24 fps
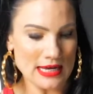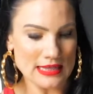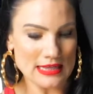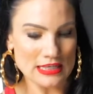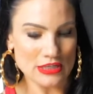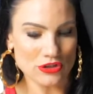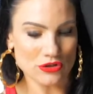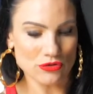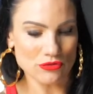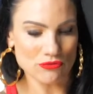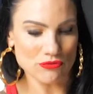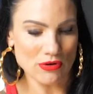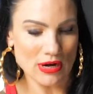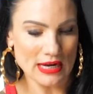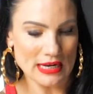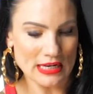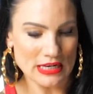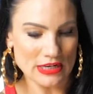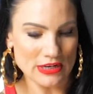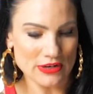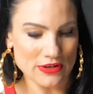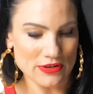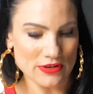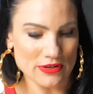This one right
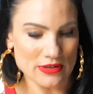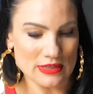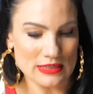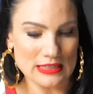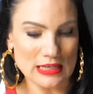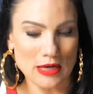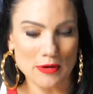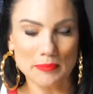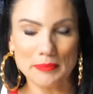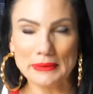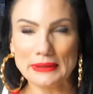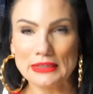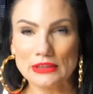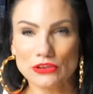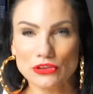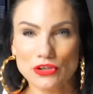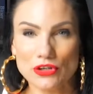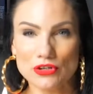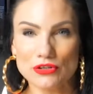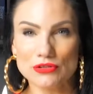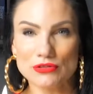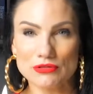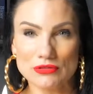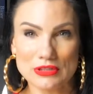here is El
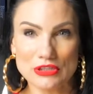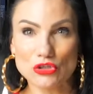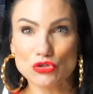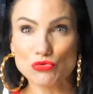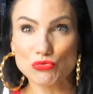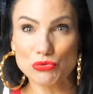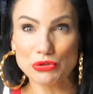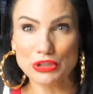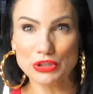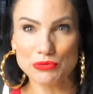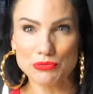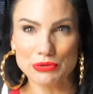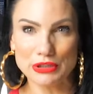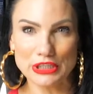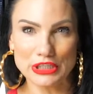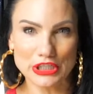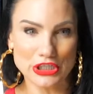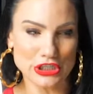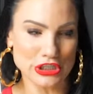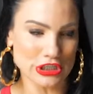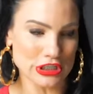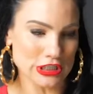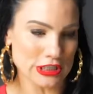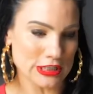Pinto. It's really,
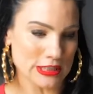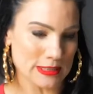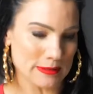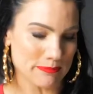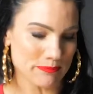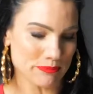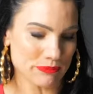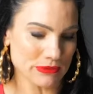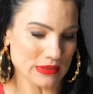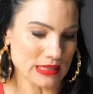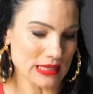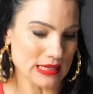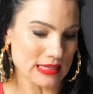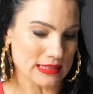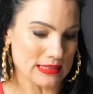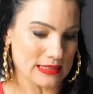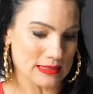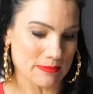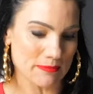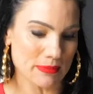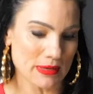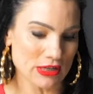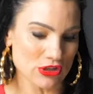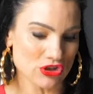really good.
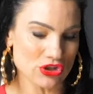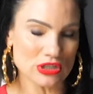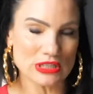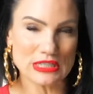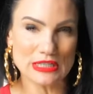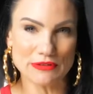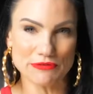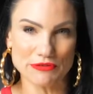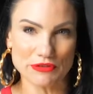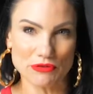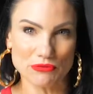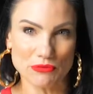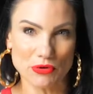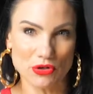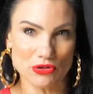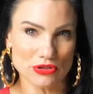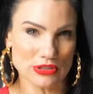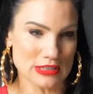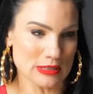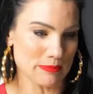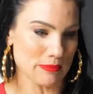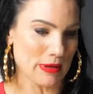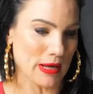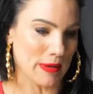It's a bunch of different
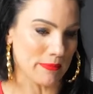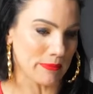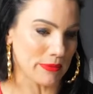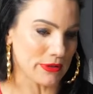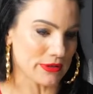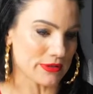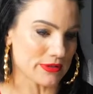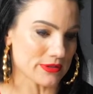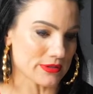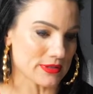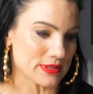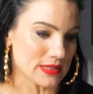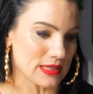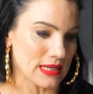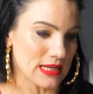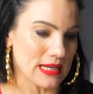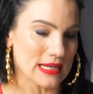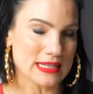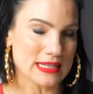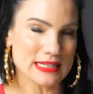roasted peppers.